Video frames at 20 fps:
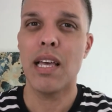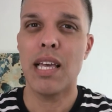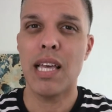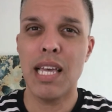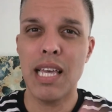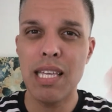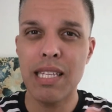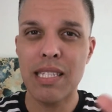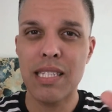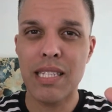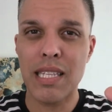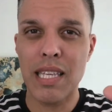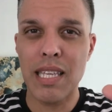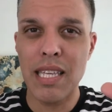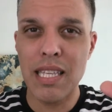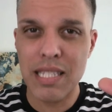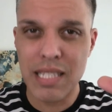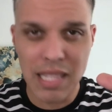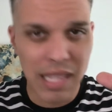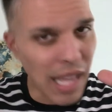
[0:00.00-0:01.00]

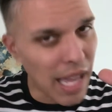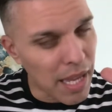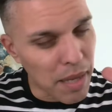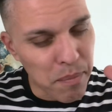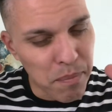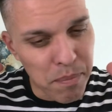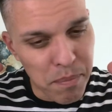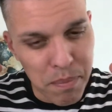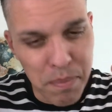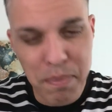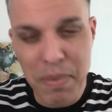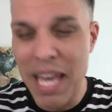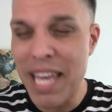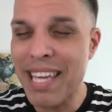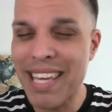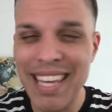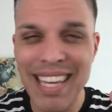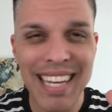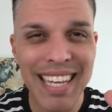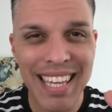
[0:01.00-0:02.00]
is like
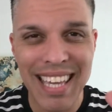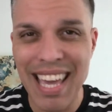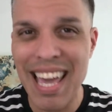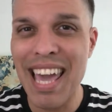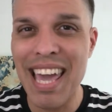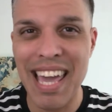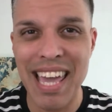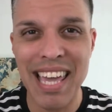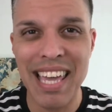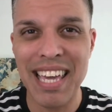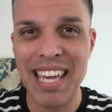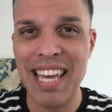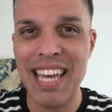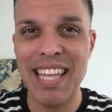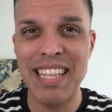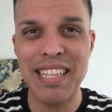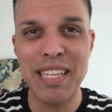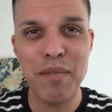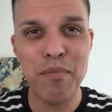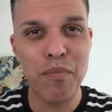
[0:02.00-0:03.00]
baking a cake
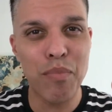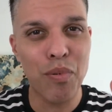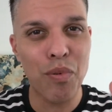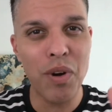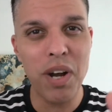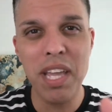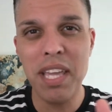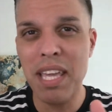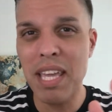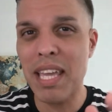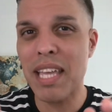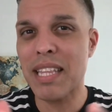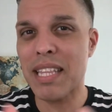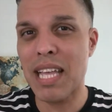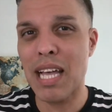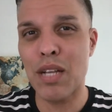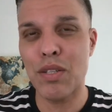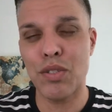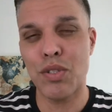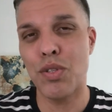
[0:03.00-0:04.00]
and then breaking it
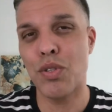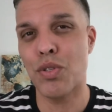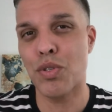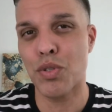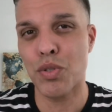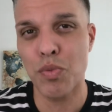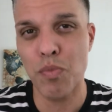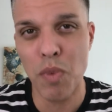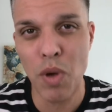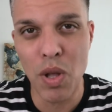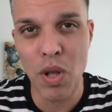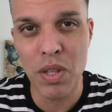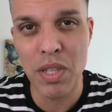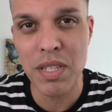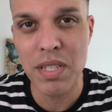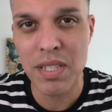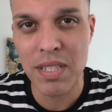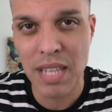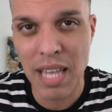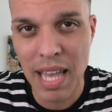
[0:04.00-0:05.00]
down to the
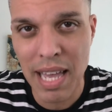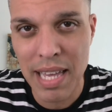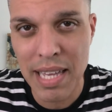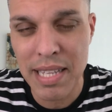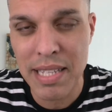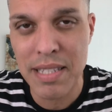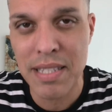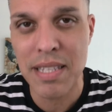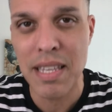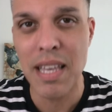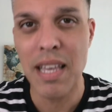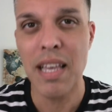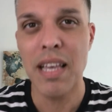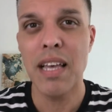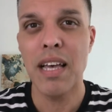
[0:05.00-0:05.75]
smallest size